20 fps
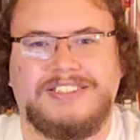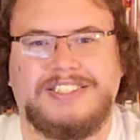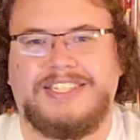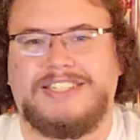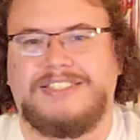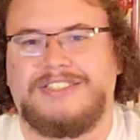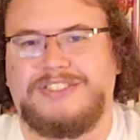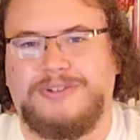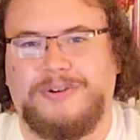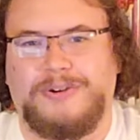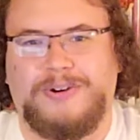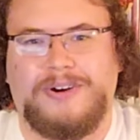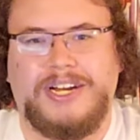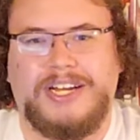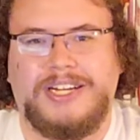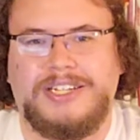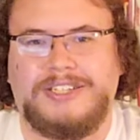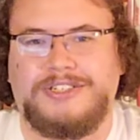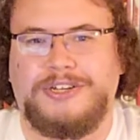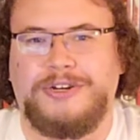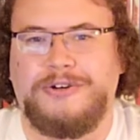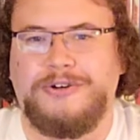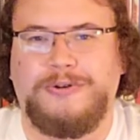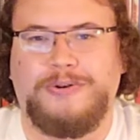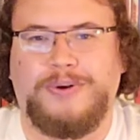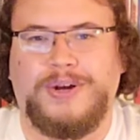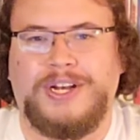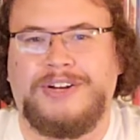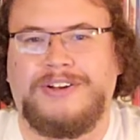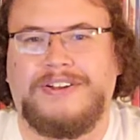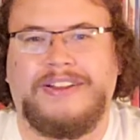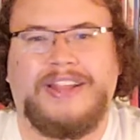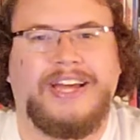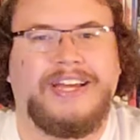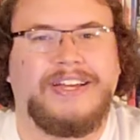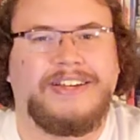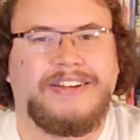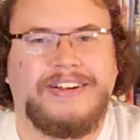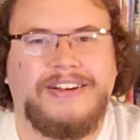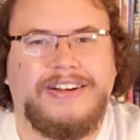that story in two, and you're
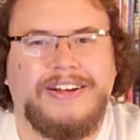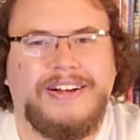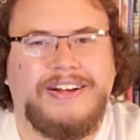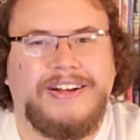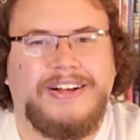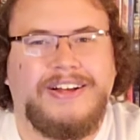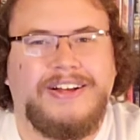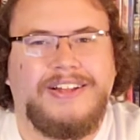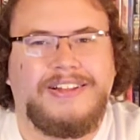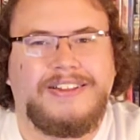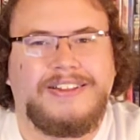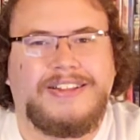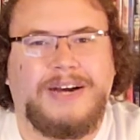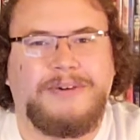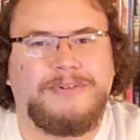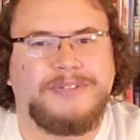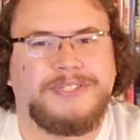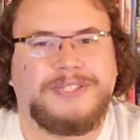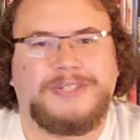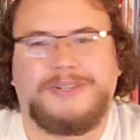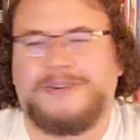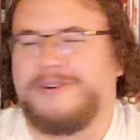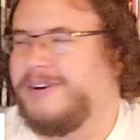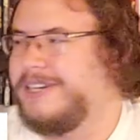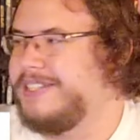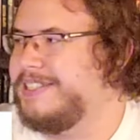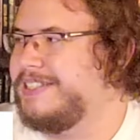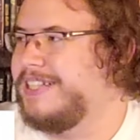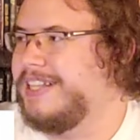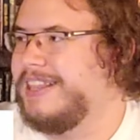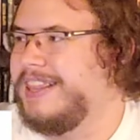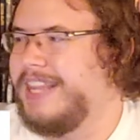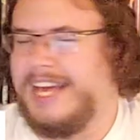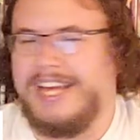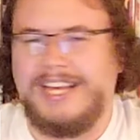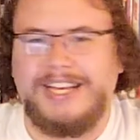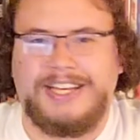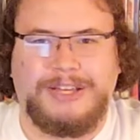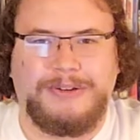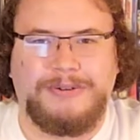like, that was across the
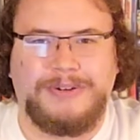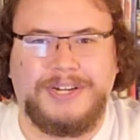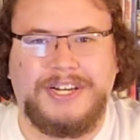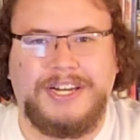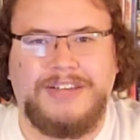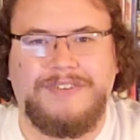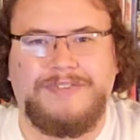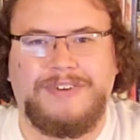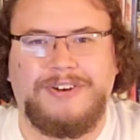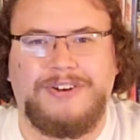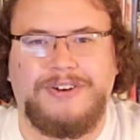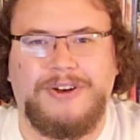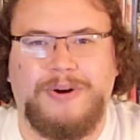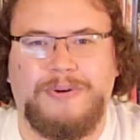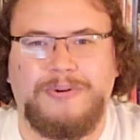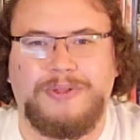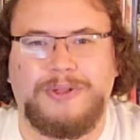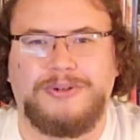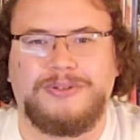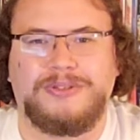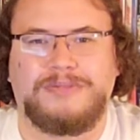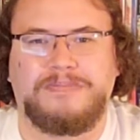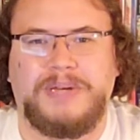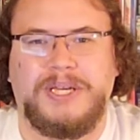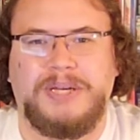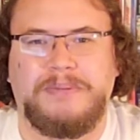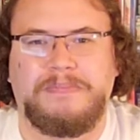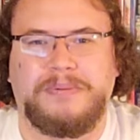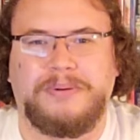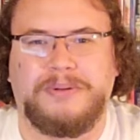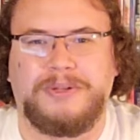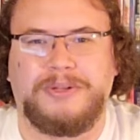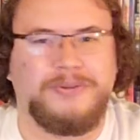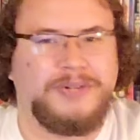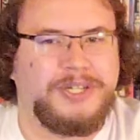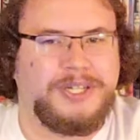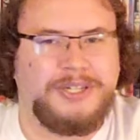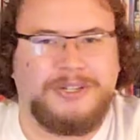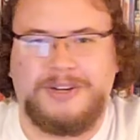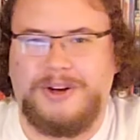lake. You didn't even know those people. You
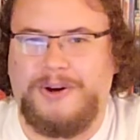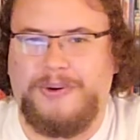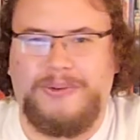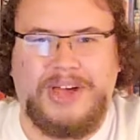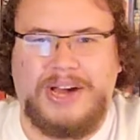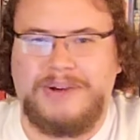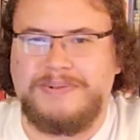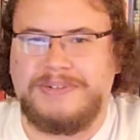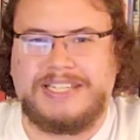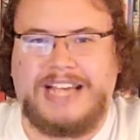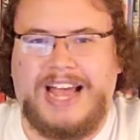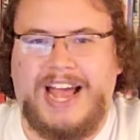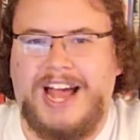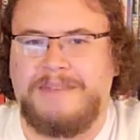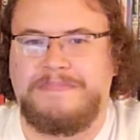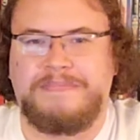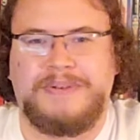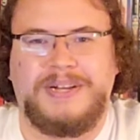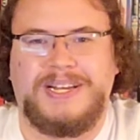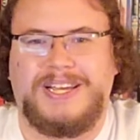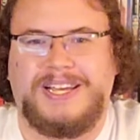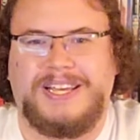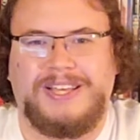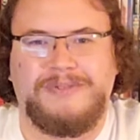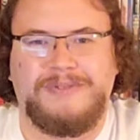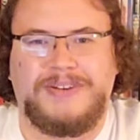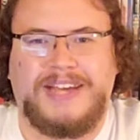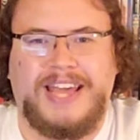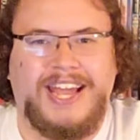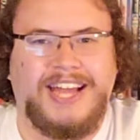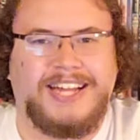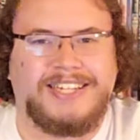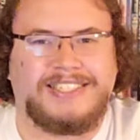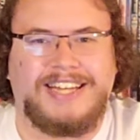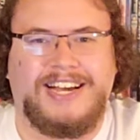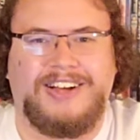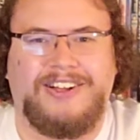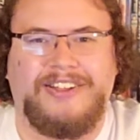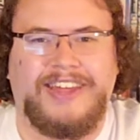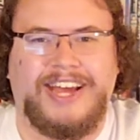didn't know that was happening. You can't
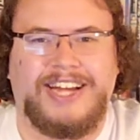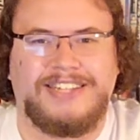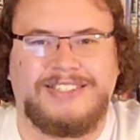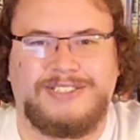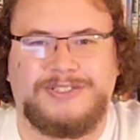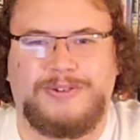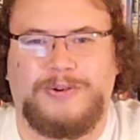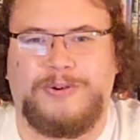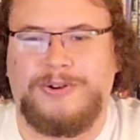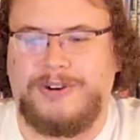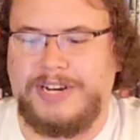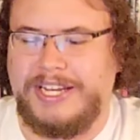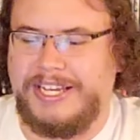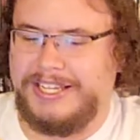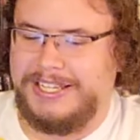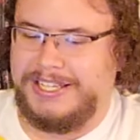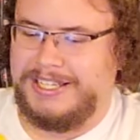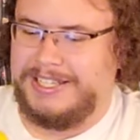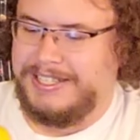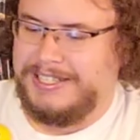tell that story.